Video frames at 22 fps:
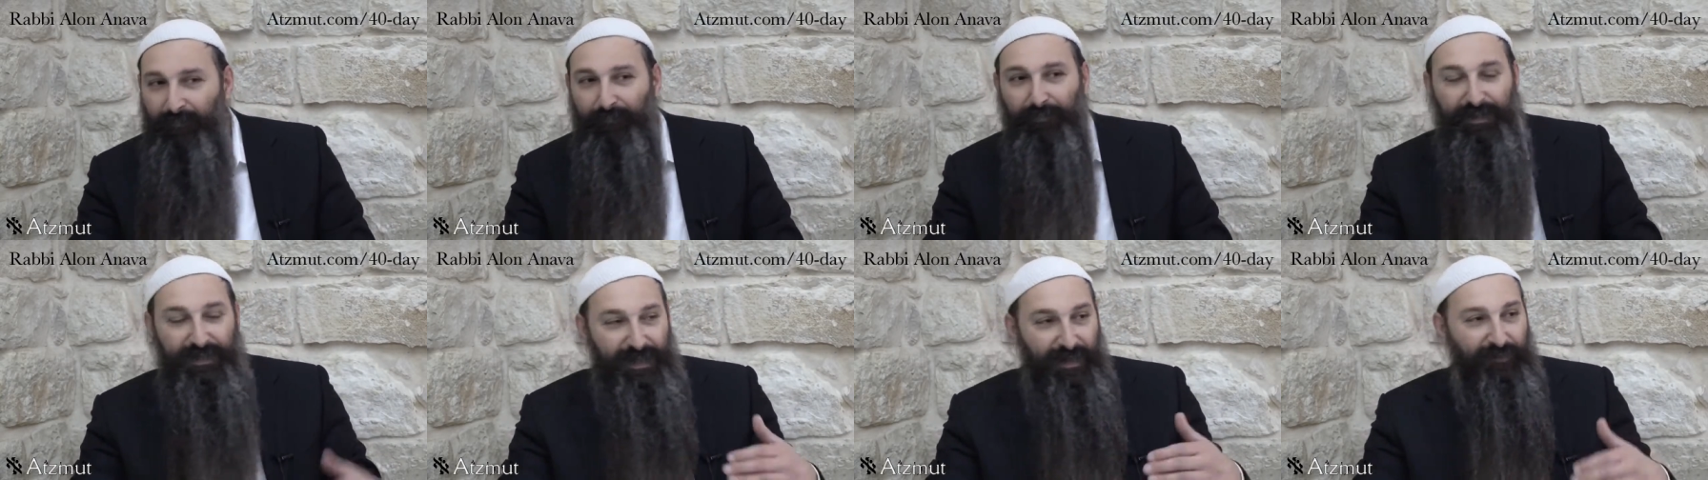
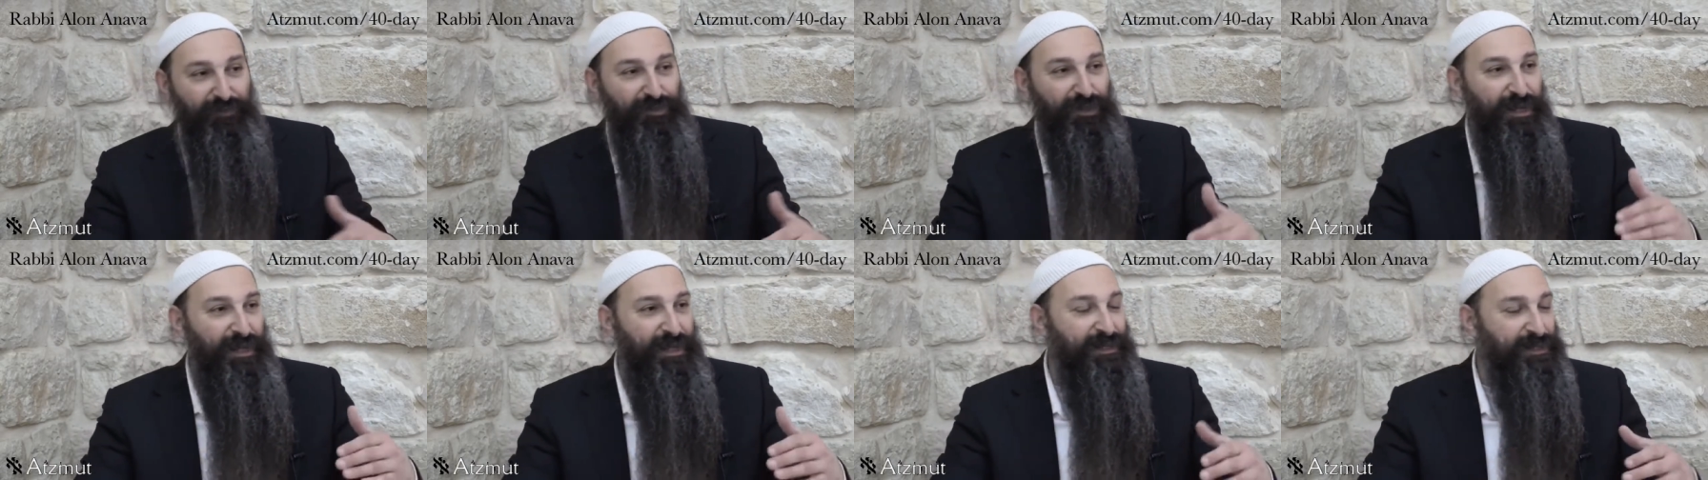But
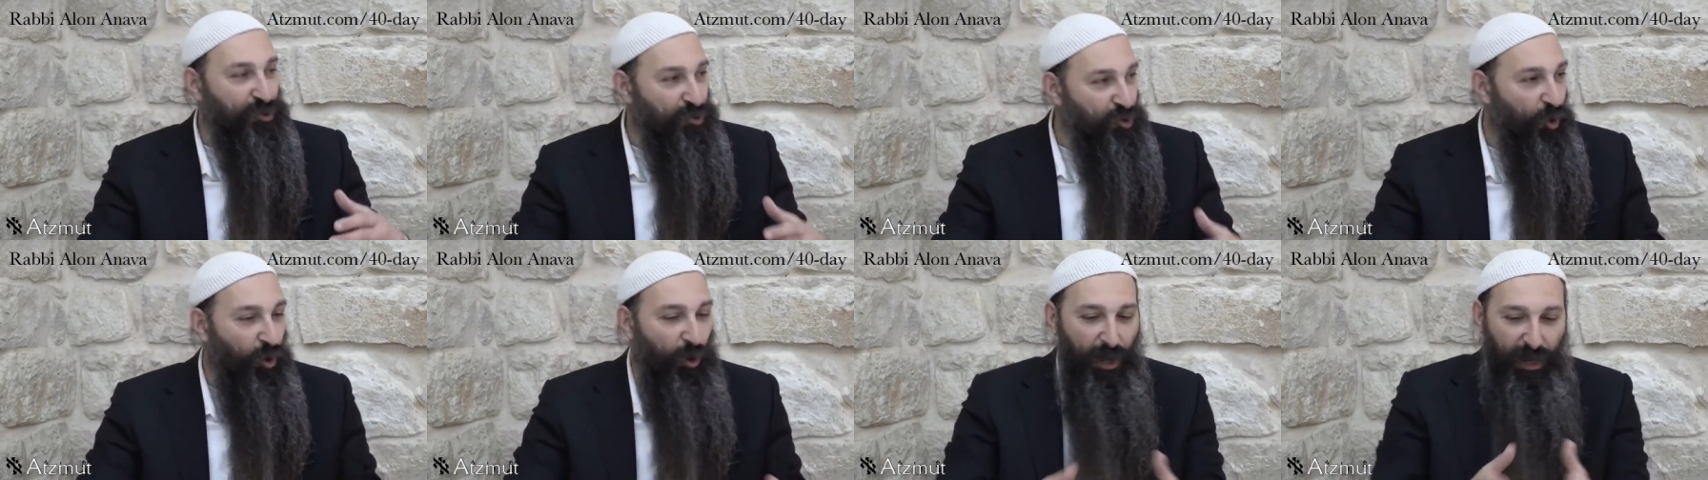nevertheless,
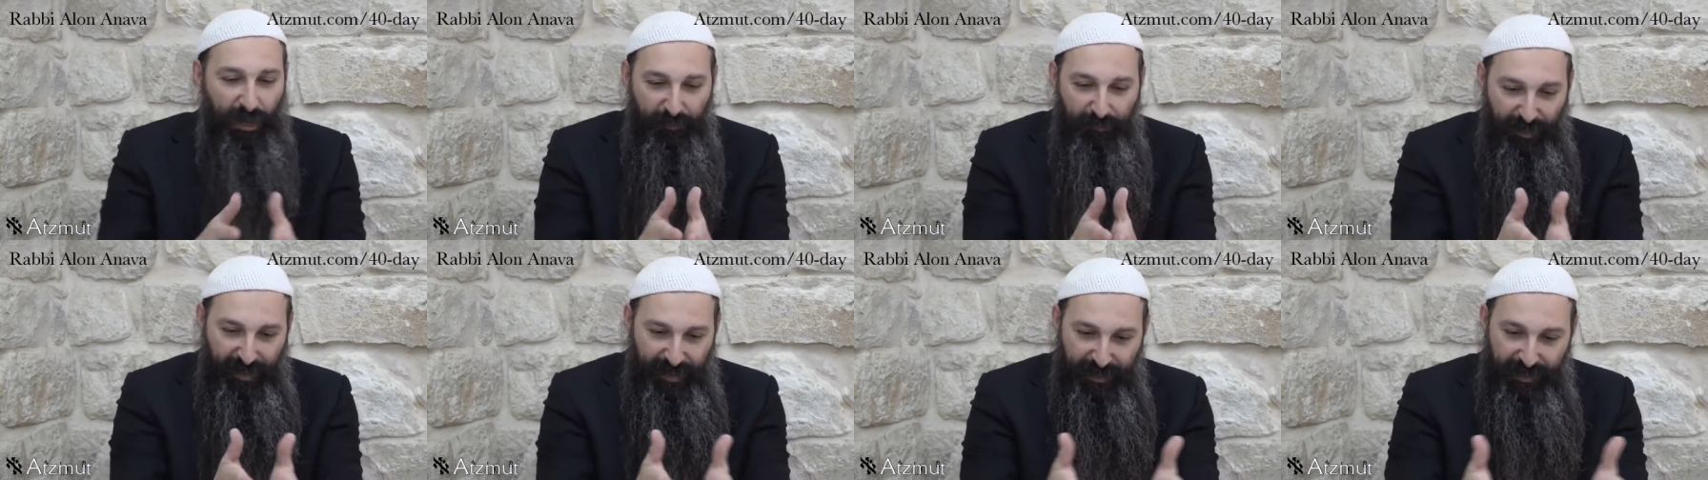
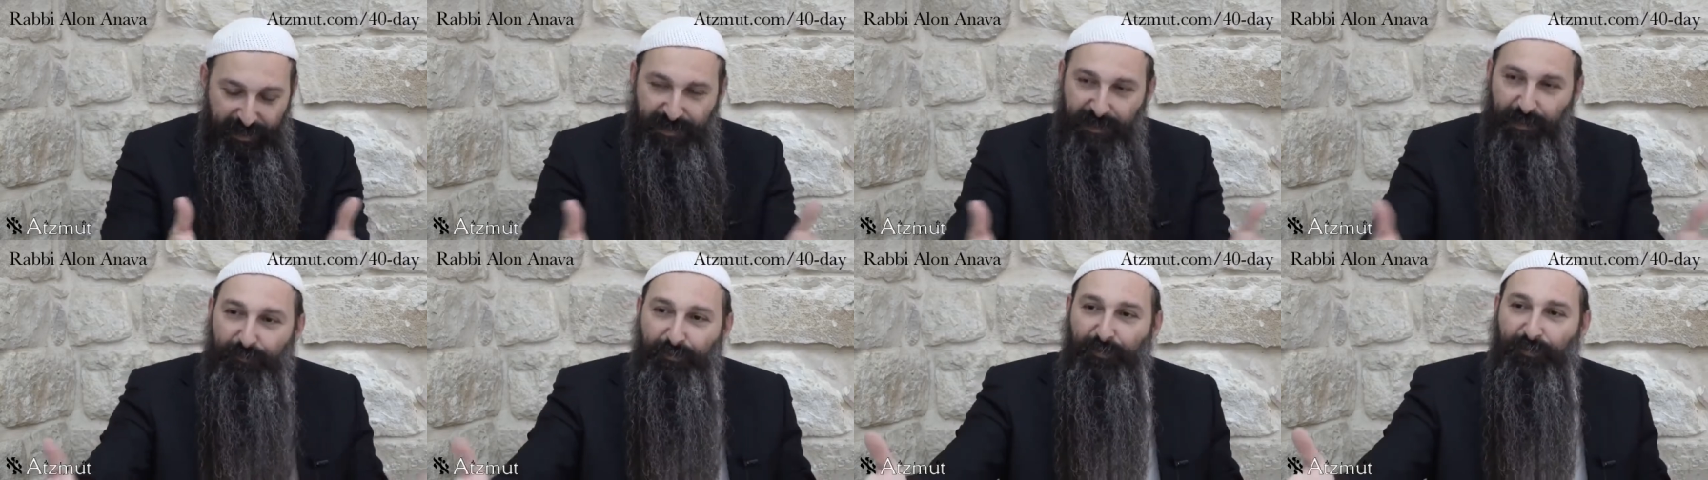Korach made a
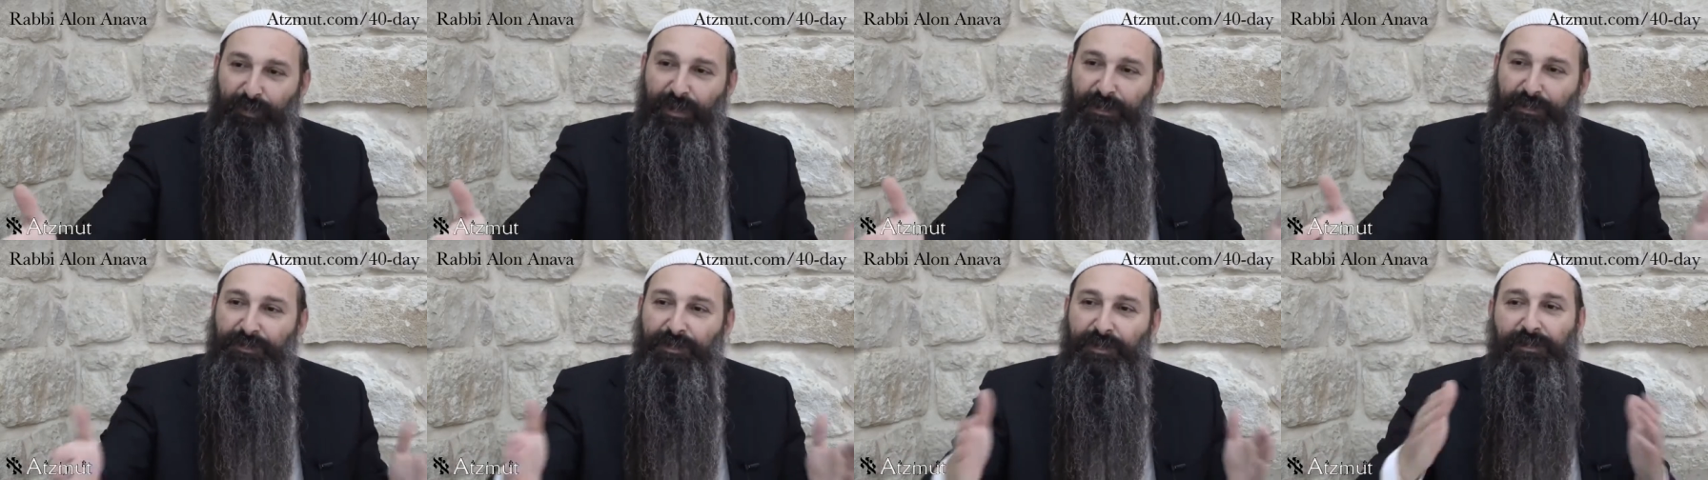
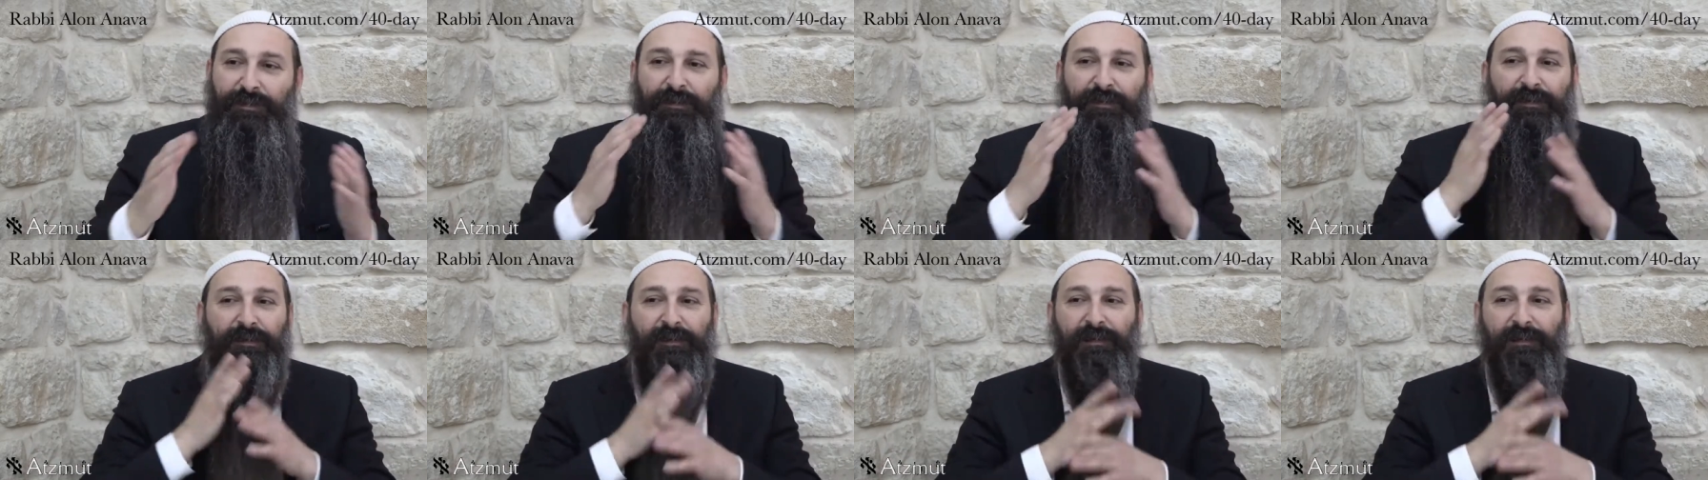separation.